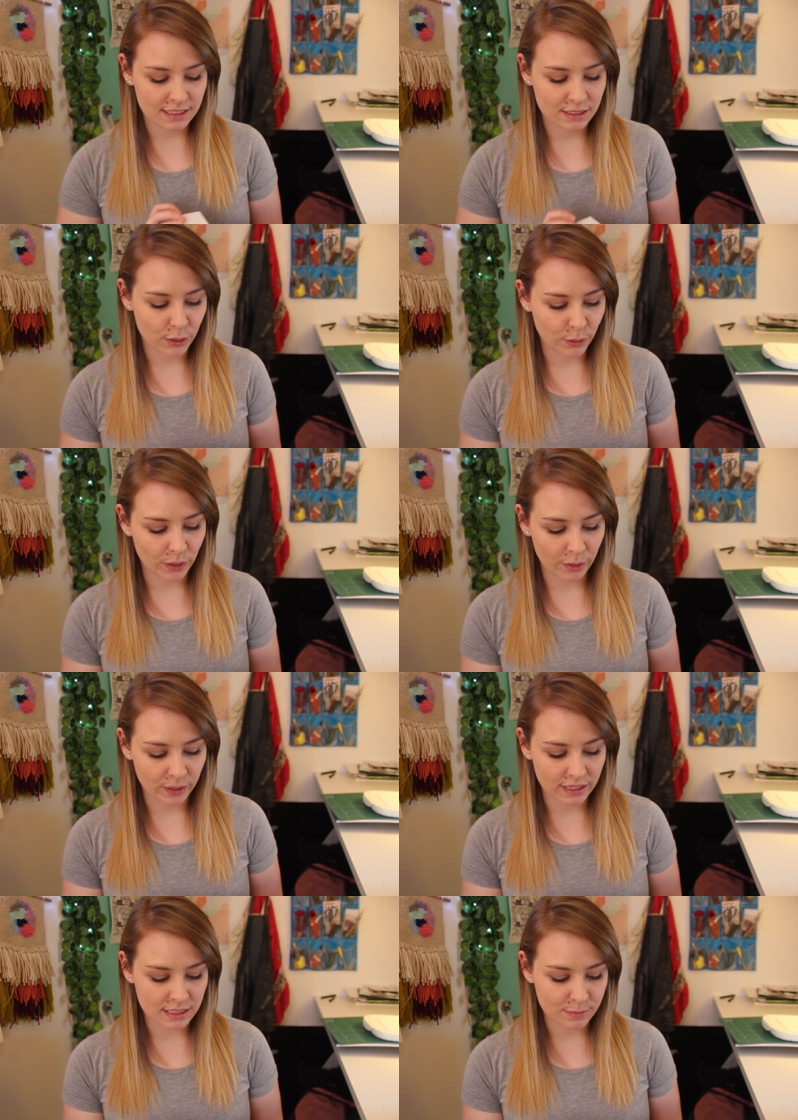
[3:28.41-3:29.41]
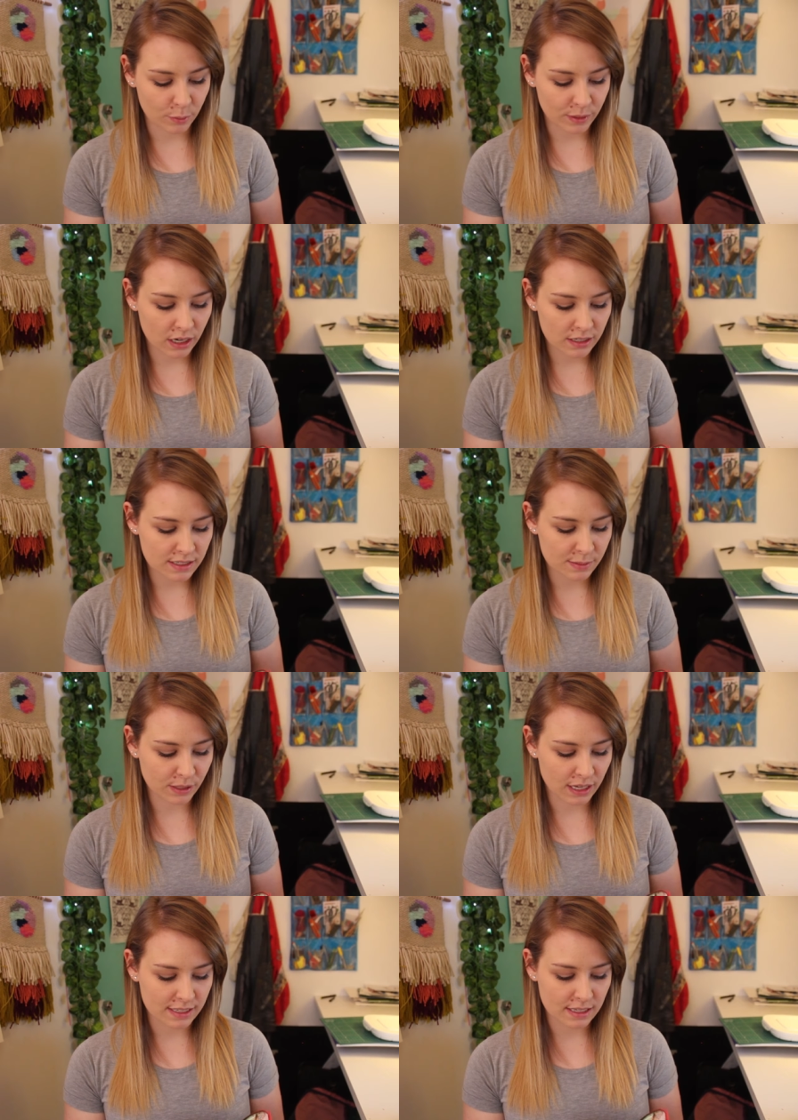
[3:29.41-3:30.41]
So I went into Melbourne Artist
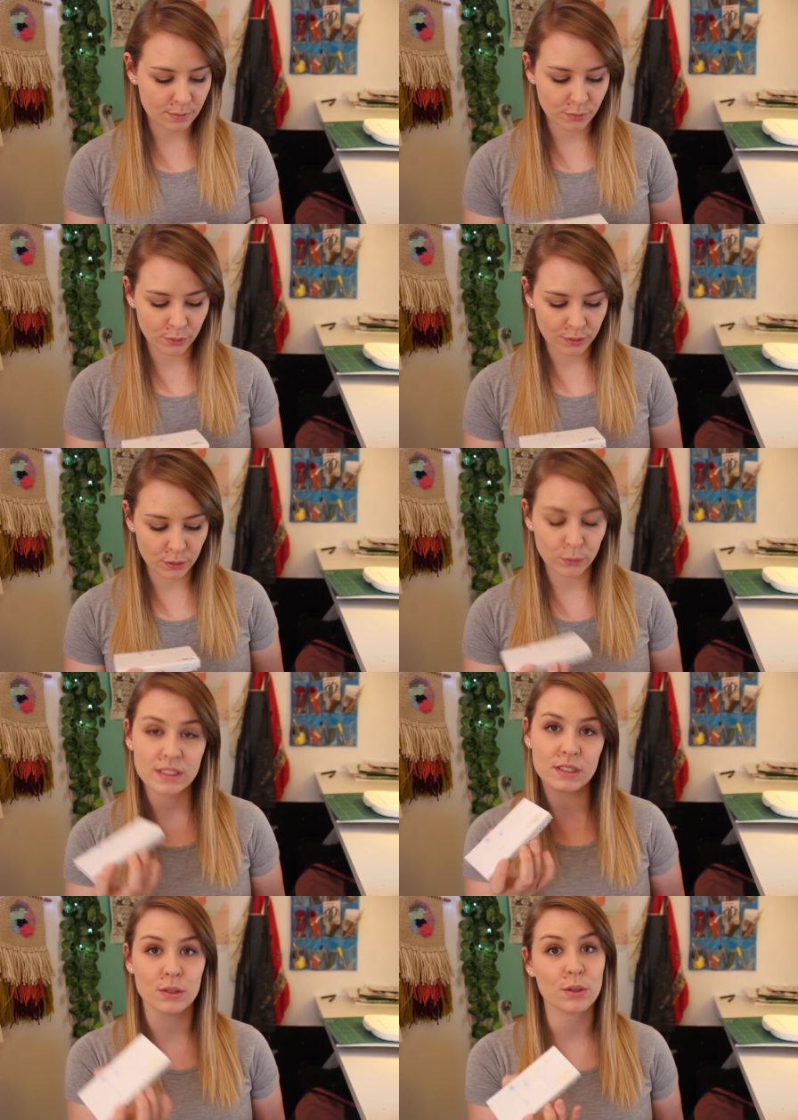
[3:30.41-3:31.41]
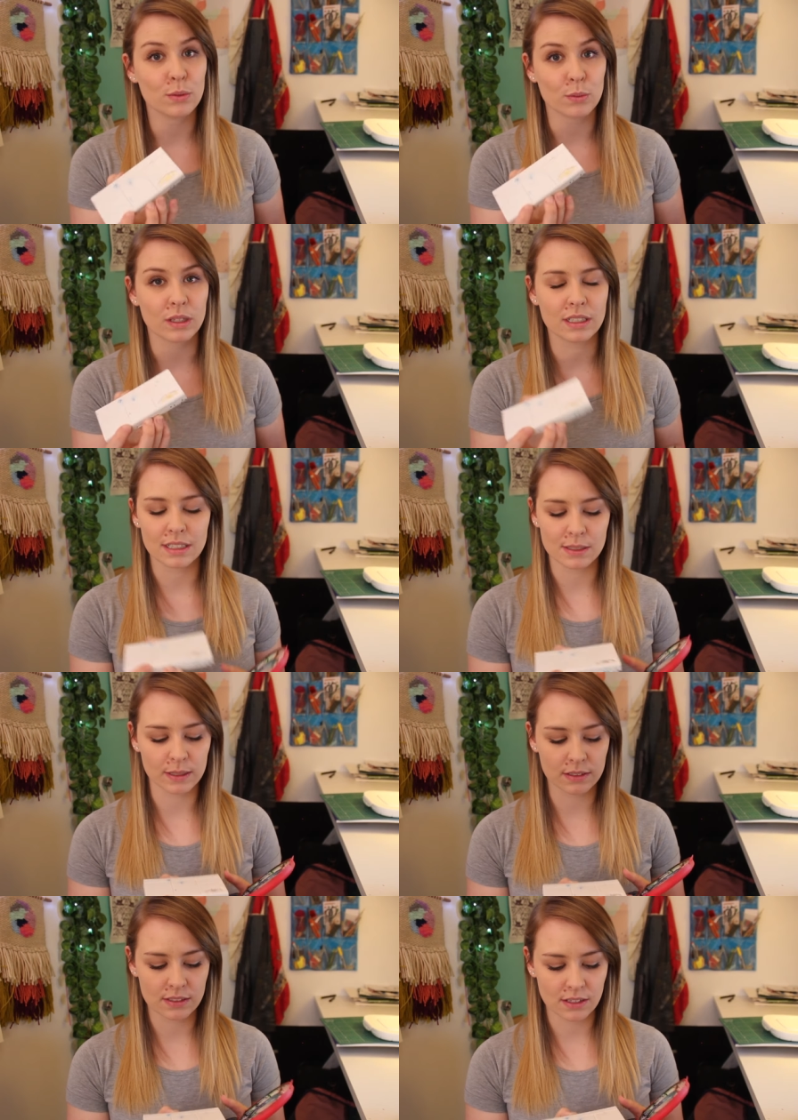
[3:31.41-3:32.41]
Supplies and bought a Winsor-Newton one as
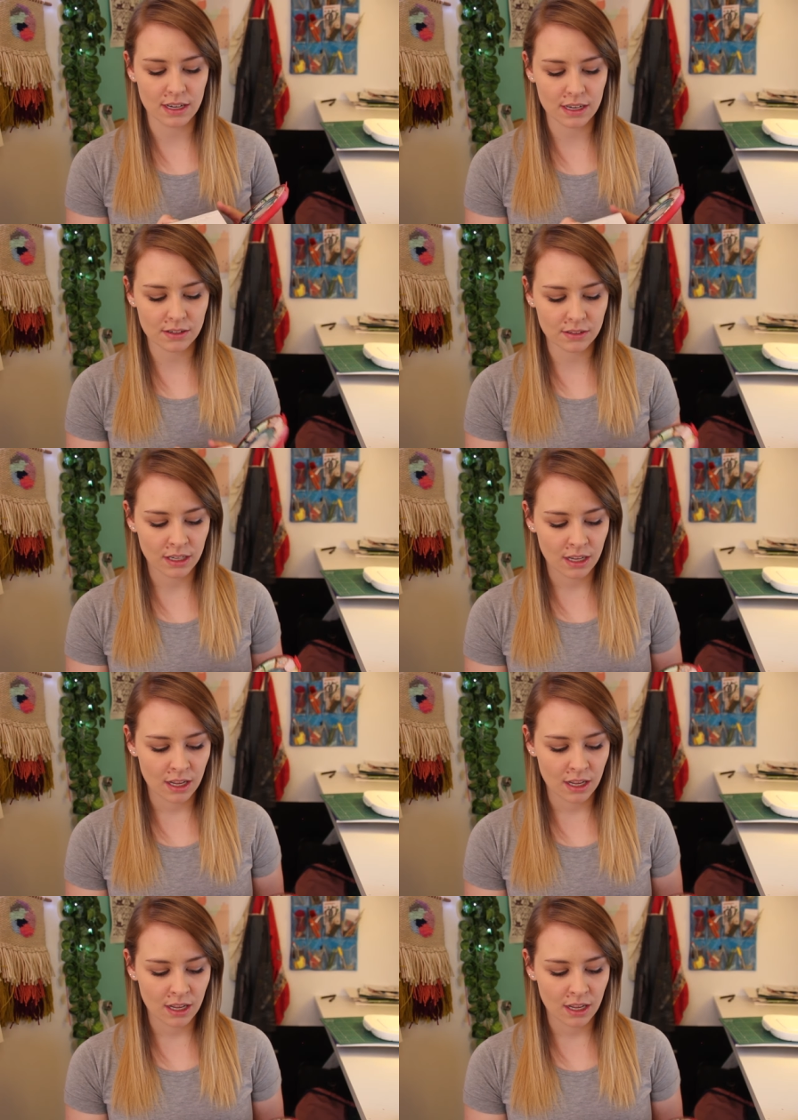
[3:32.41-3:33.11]
well. So now